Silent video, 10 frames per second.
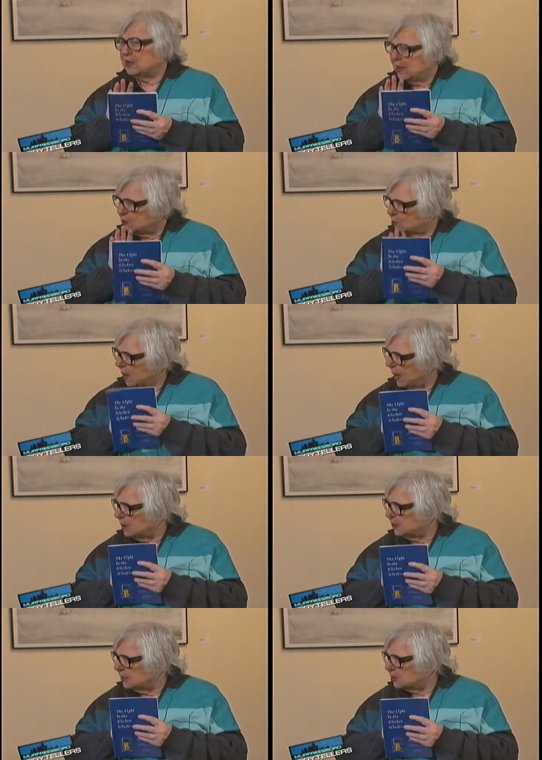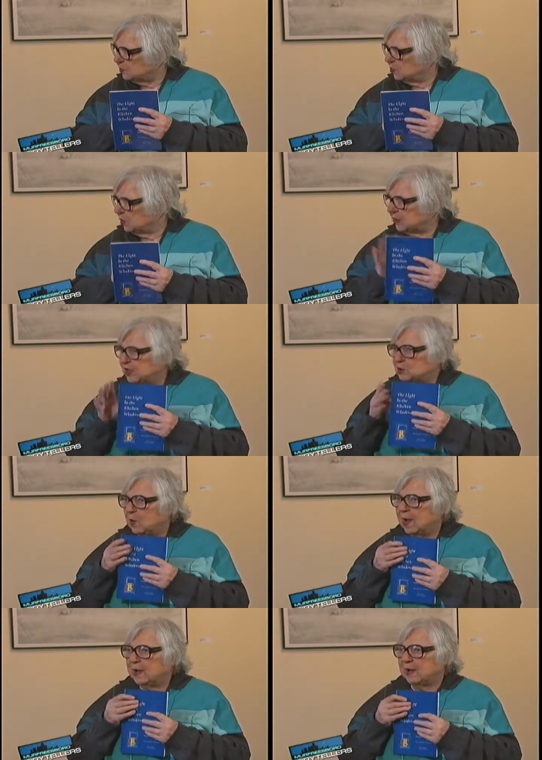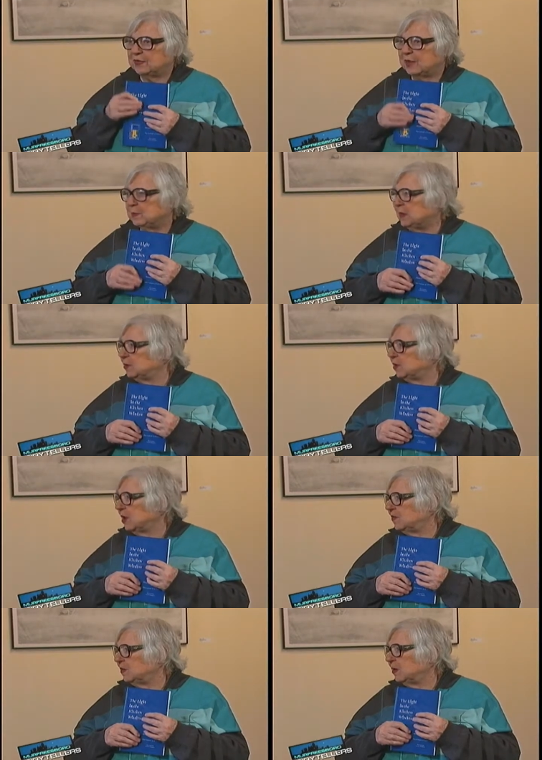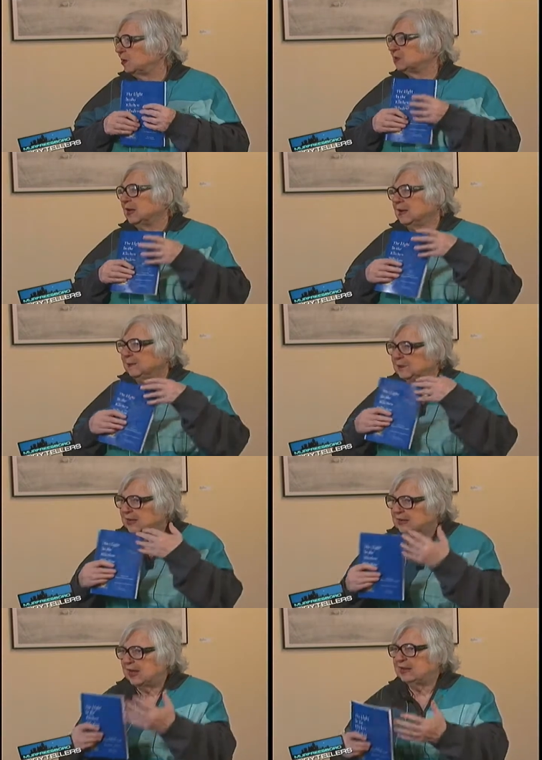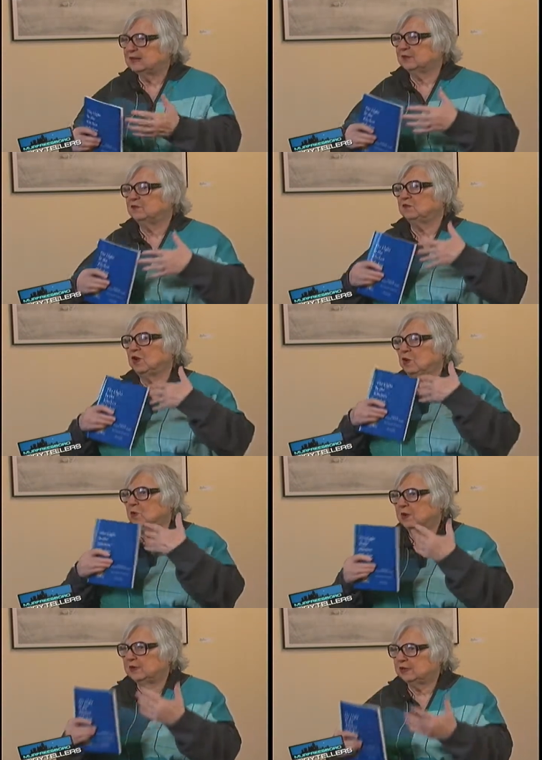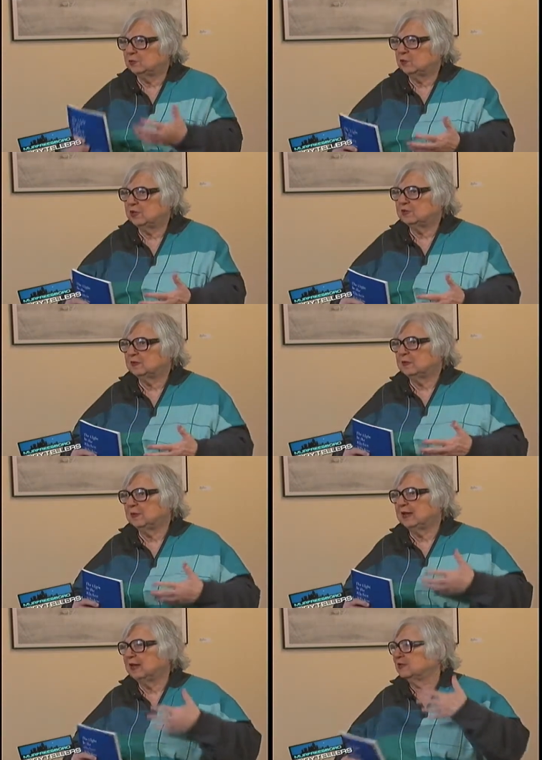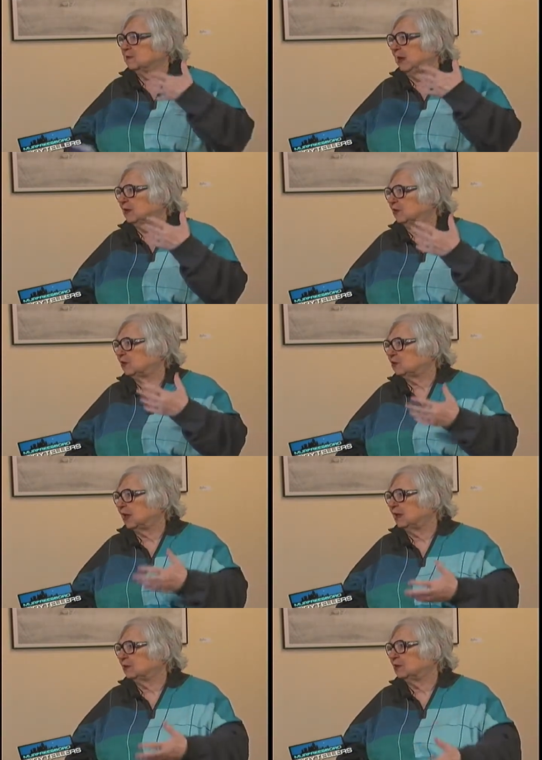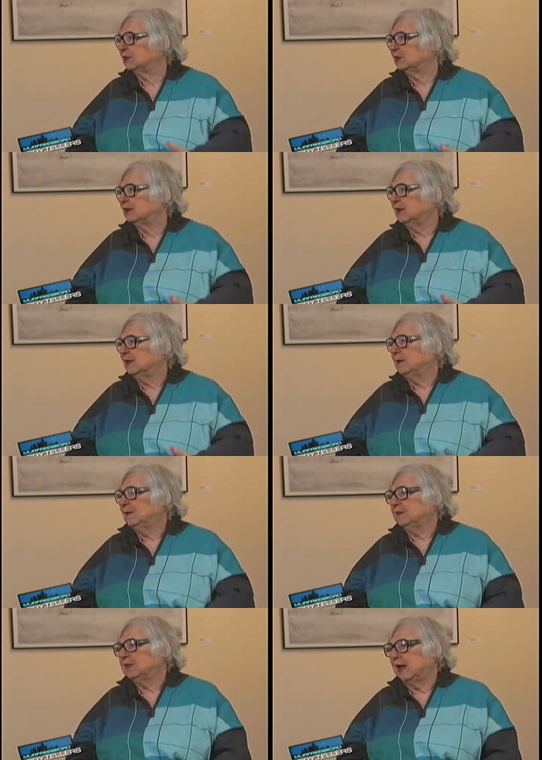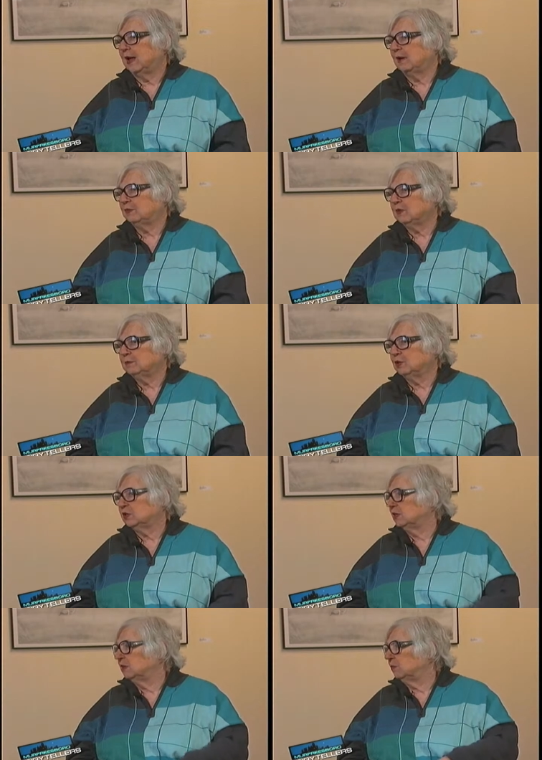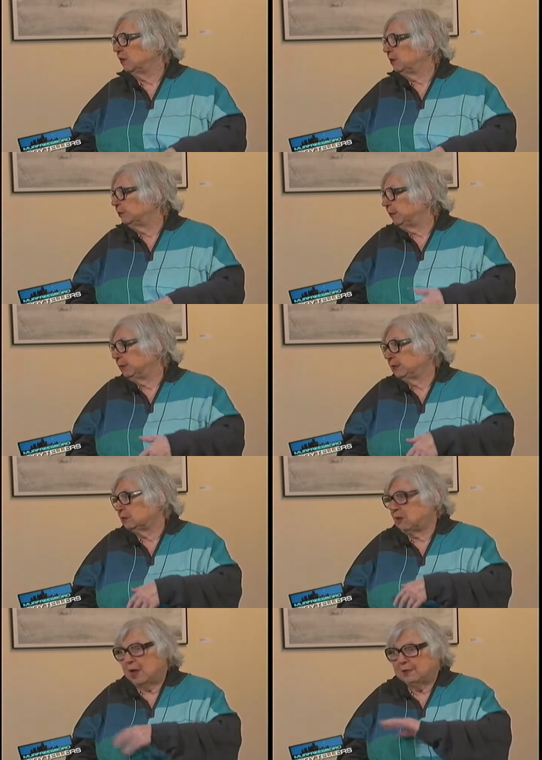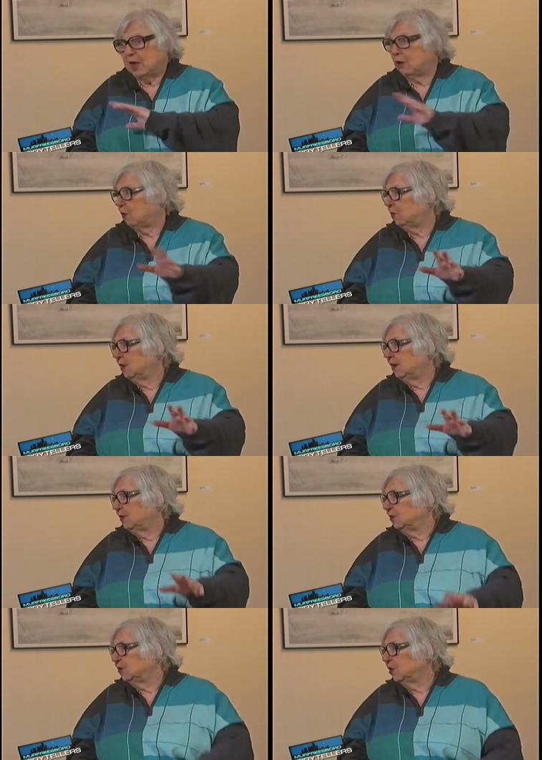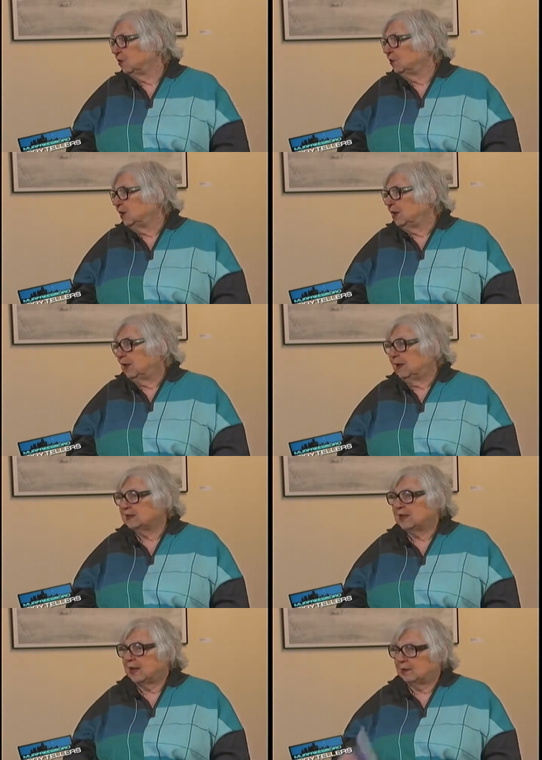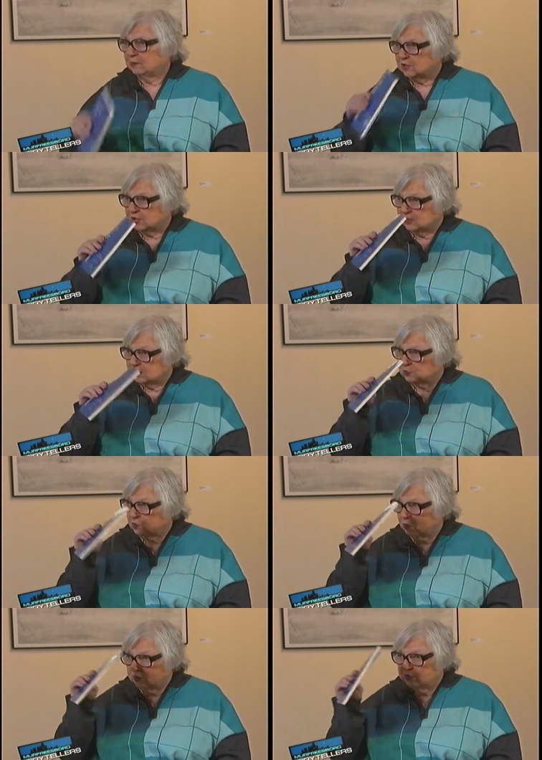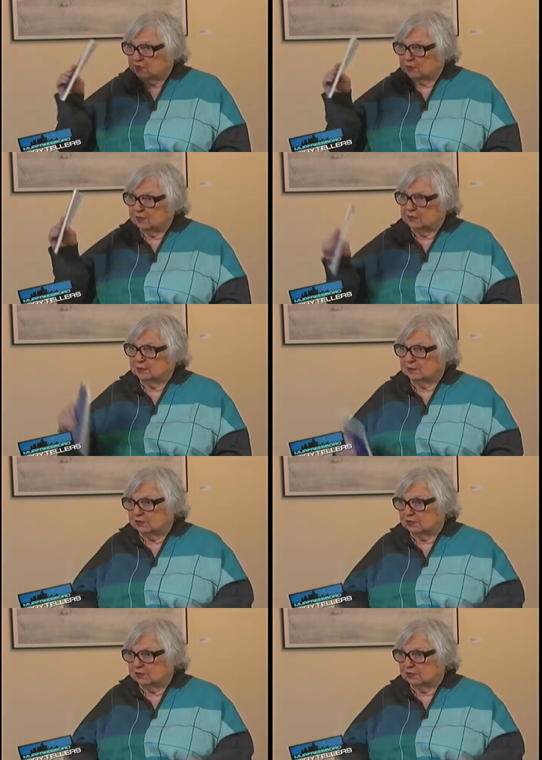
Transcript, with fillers: a lot of rhyme in this book. That's why I think people love it because it takes the flow of it and the rhythm of it takes them back to their childhood. Now, I've written books that, doesn't rhyme at all, hmm. you know. As I just wrote different